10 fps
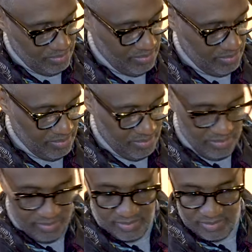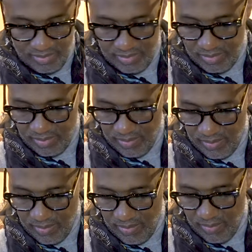
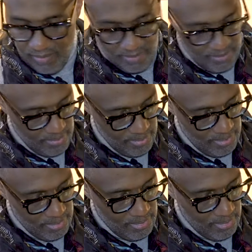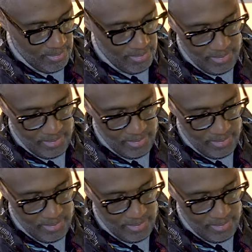(no one is talking)